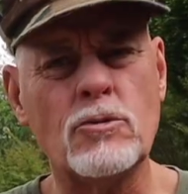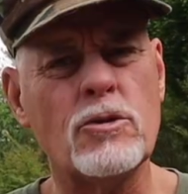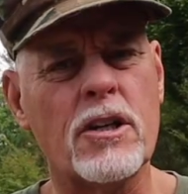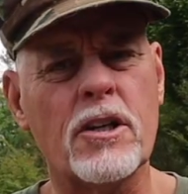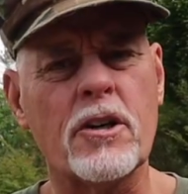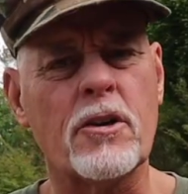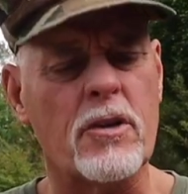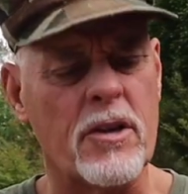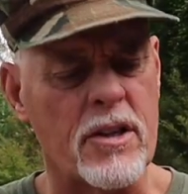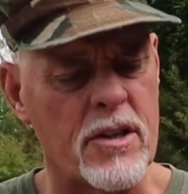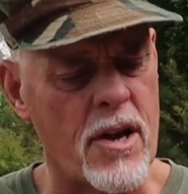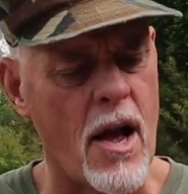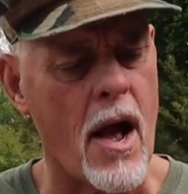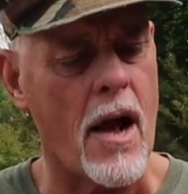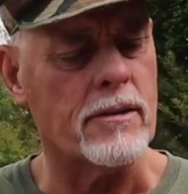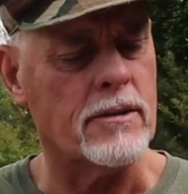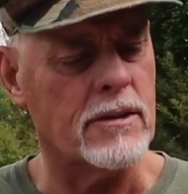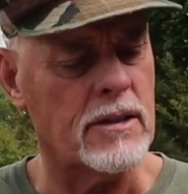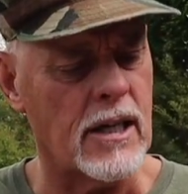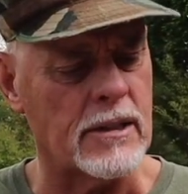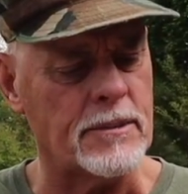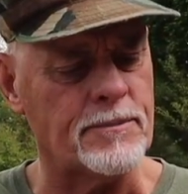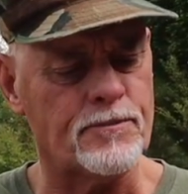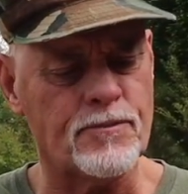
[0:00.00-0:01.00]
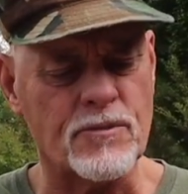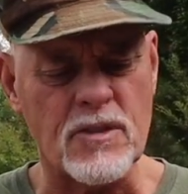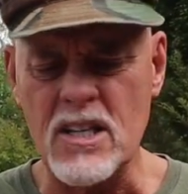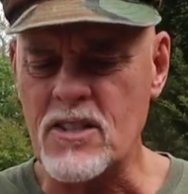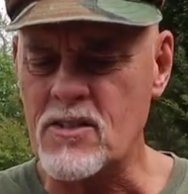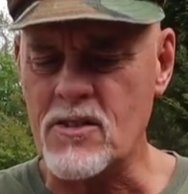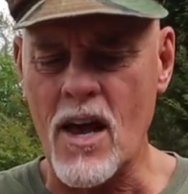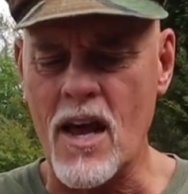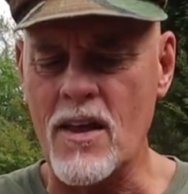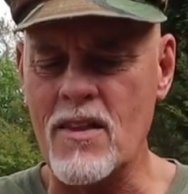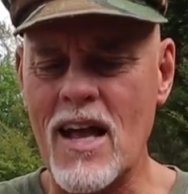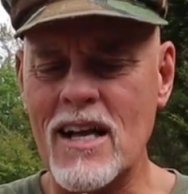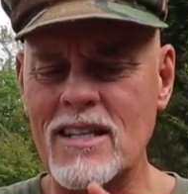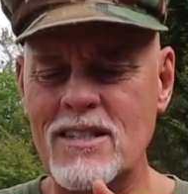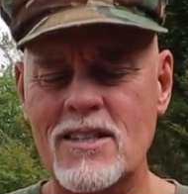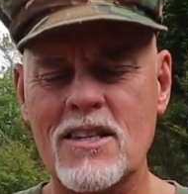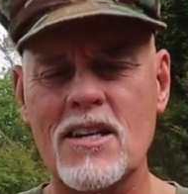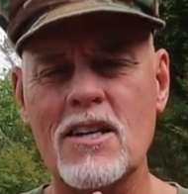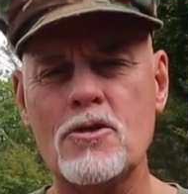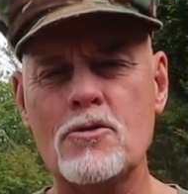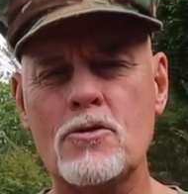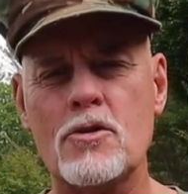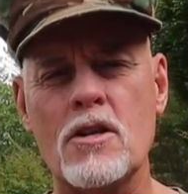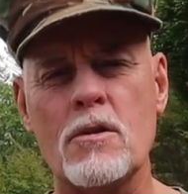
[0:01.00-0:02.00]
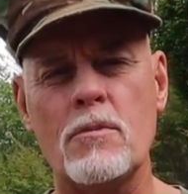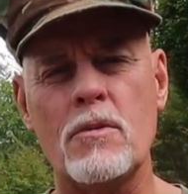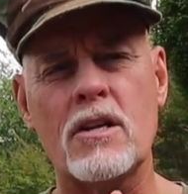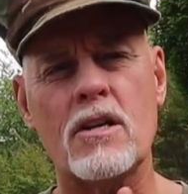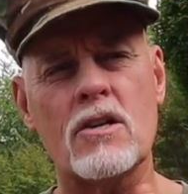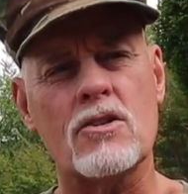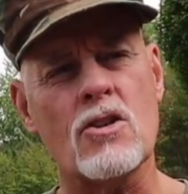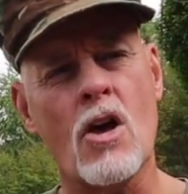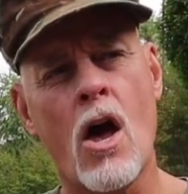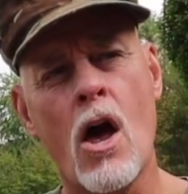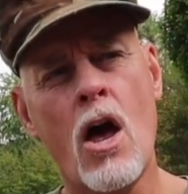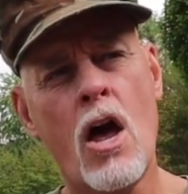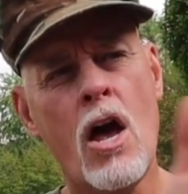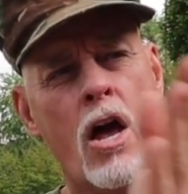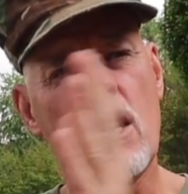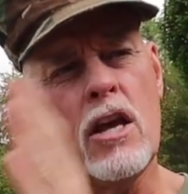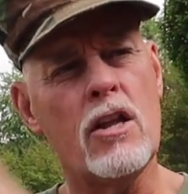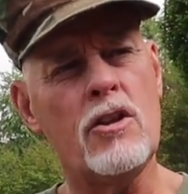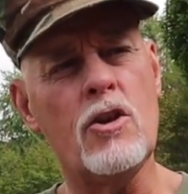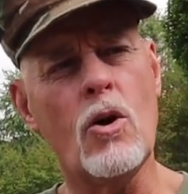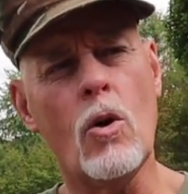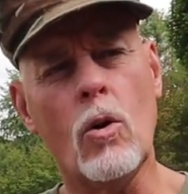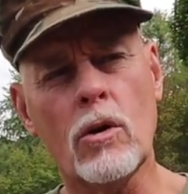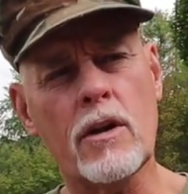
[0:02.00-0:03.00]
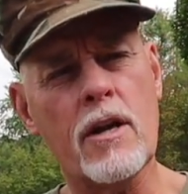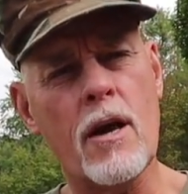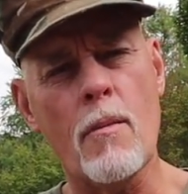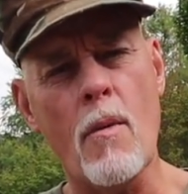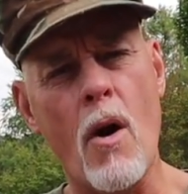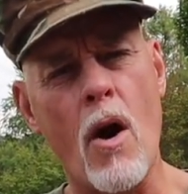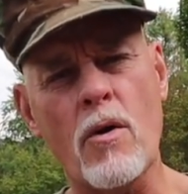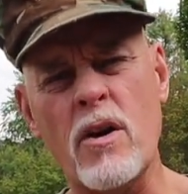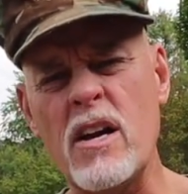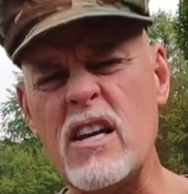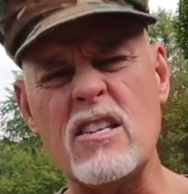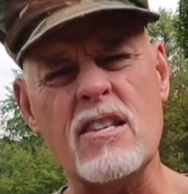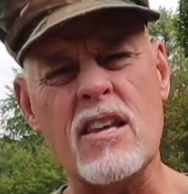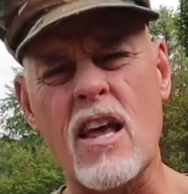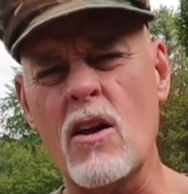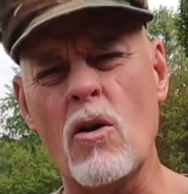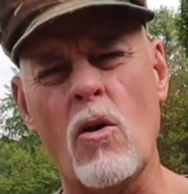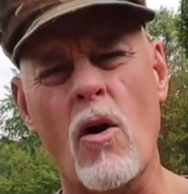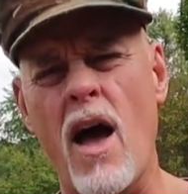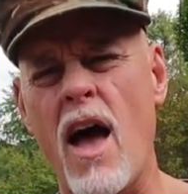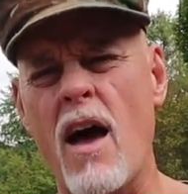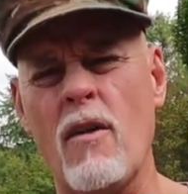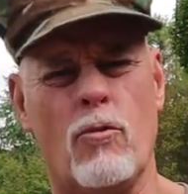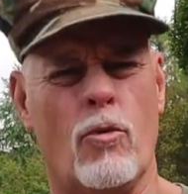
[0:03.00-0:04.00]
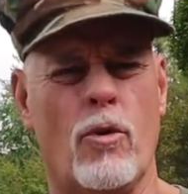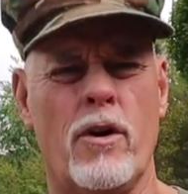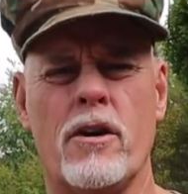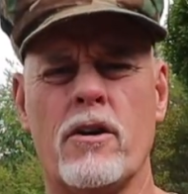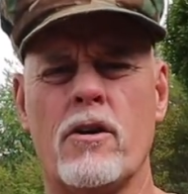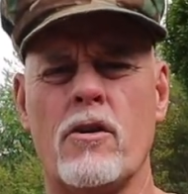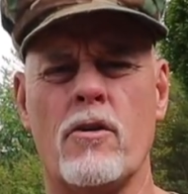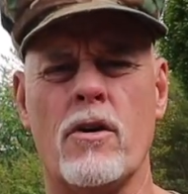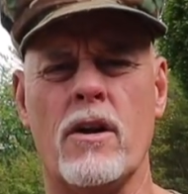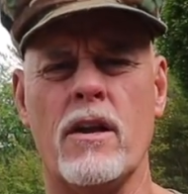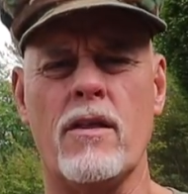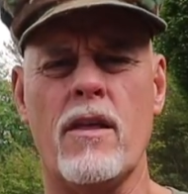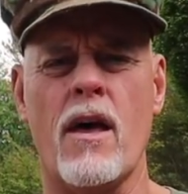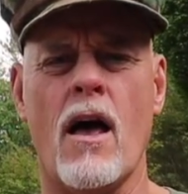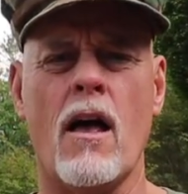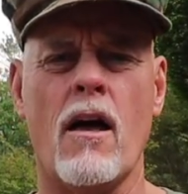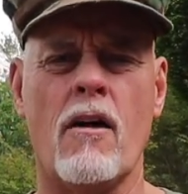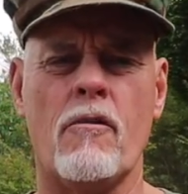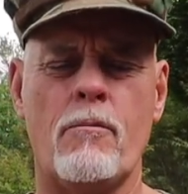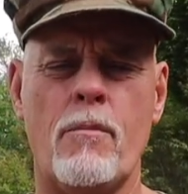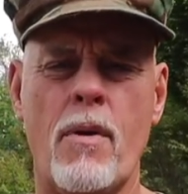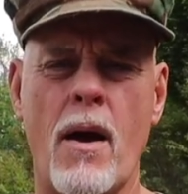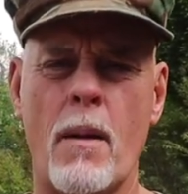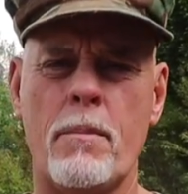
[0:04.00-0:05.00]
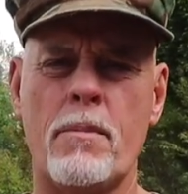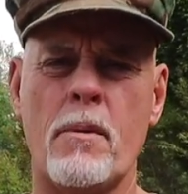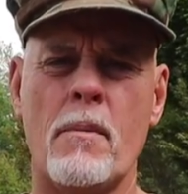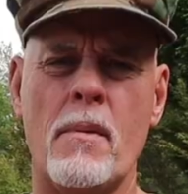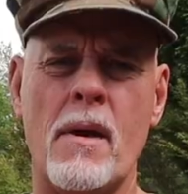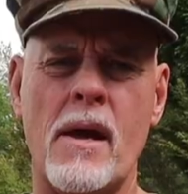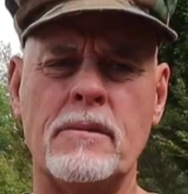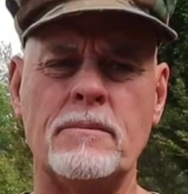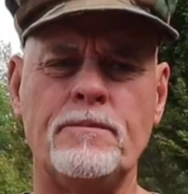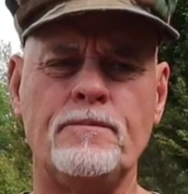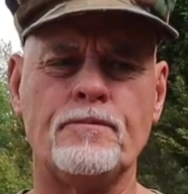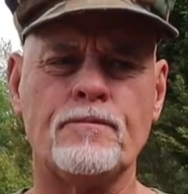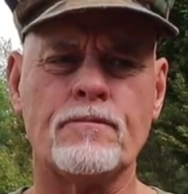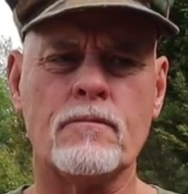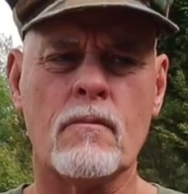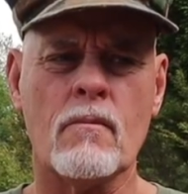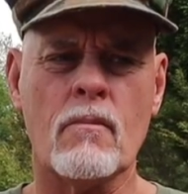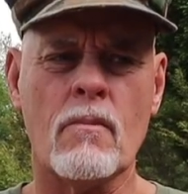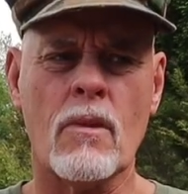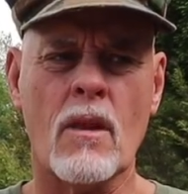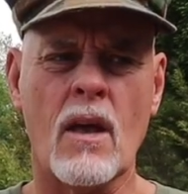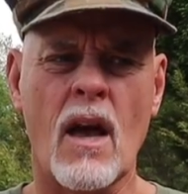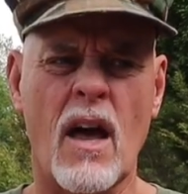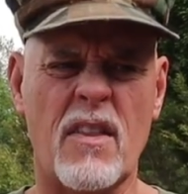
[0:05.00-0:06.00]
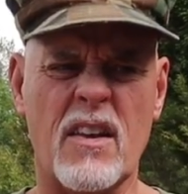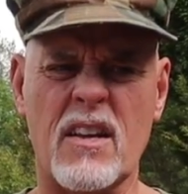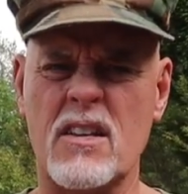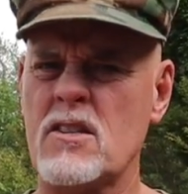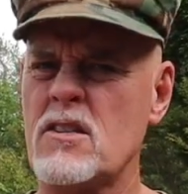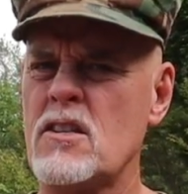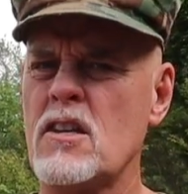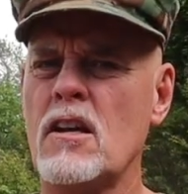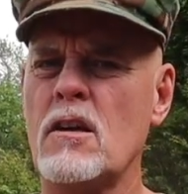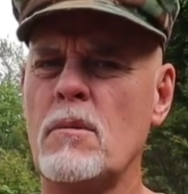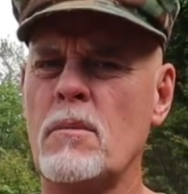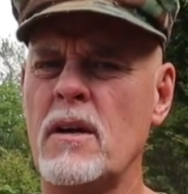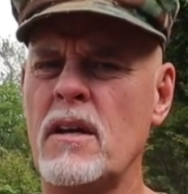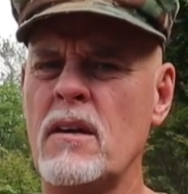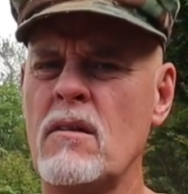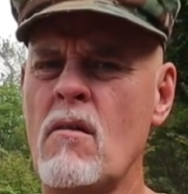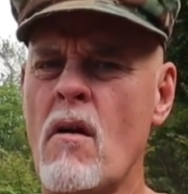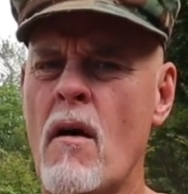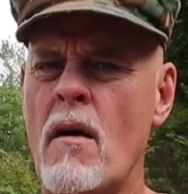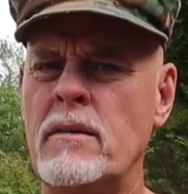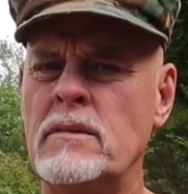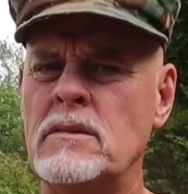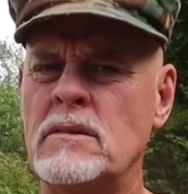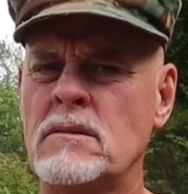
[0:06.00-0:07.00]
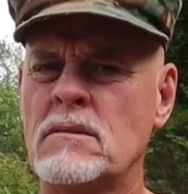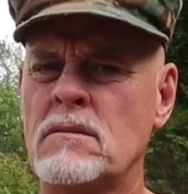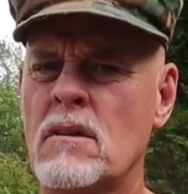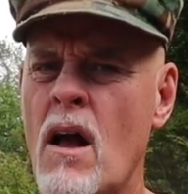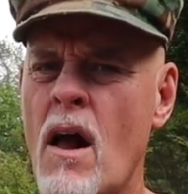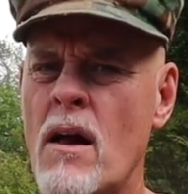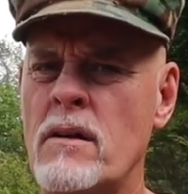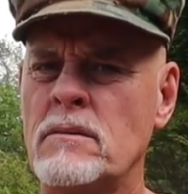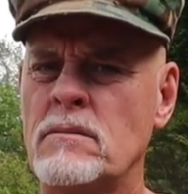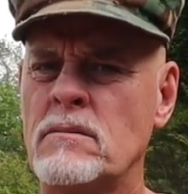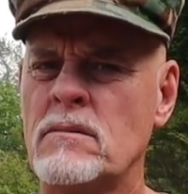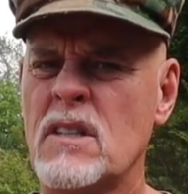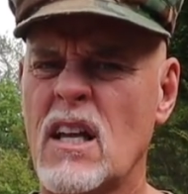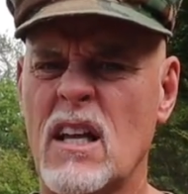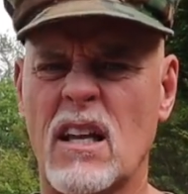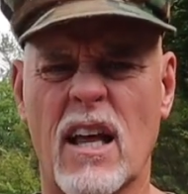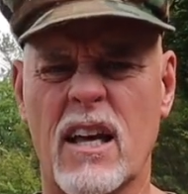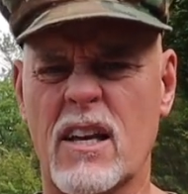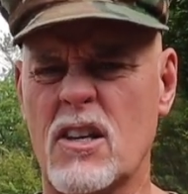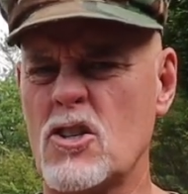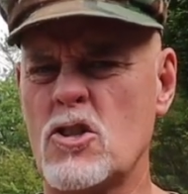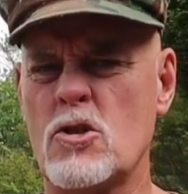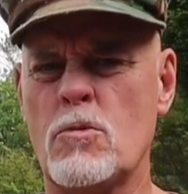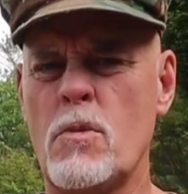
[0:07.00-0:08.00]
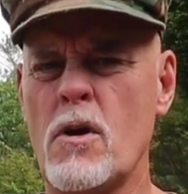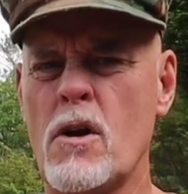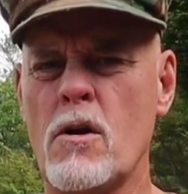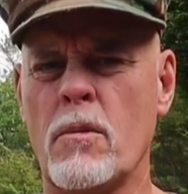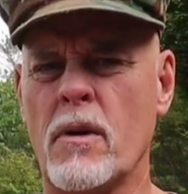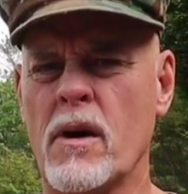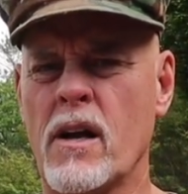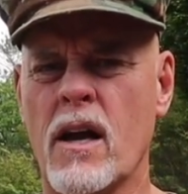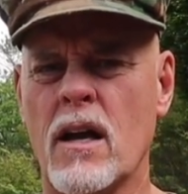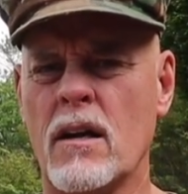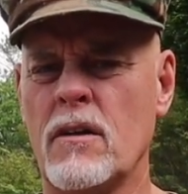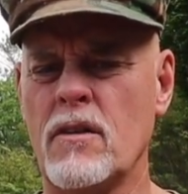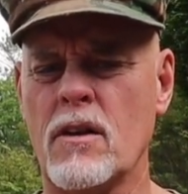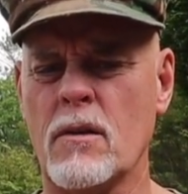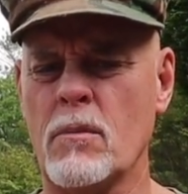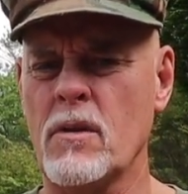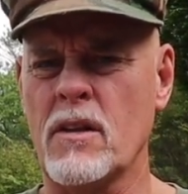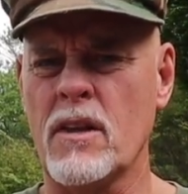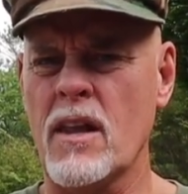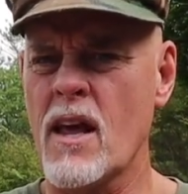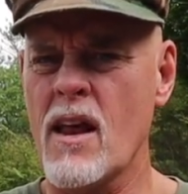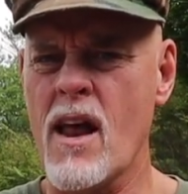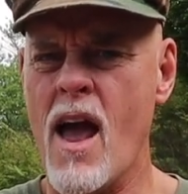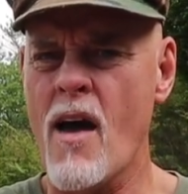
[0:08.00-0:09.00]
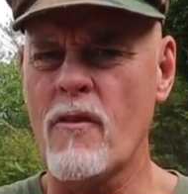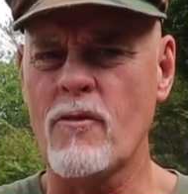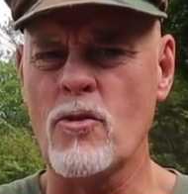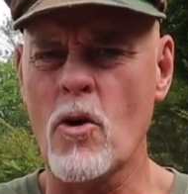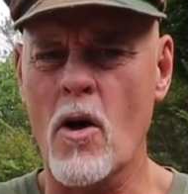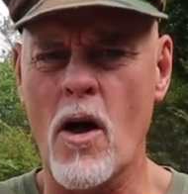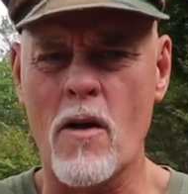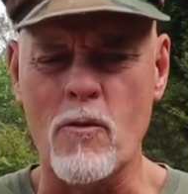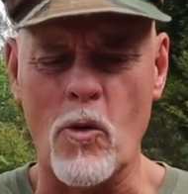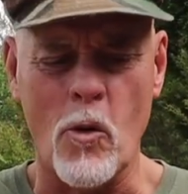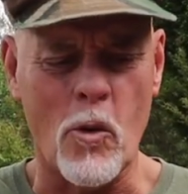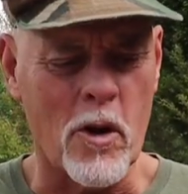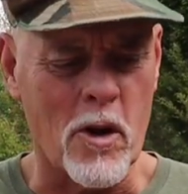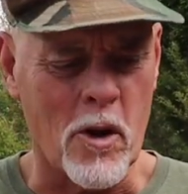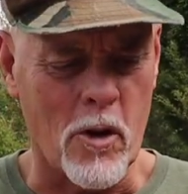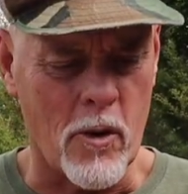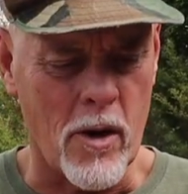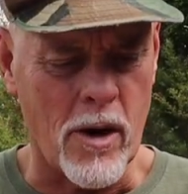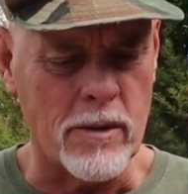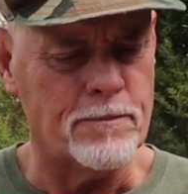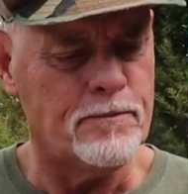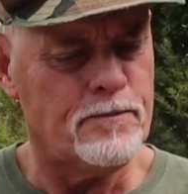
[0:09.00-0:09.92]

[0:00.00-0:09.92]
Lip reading: Wintergreen, yeah. And that's interesting because in the old MREs they don't have wintergreen. They'll have peppermint, I think cinnamon, and like a spearmint kind of thing, but they don't have a wintergreen.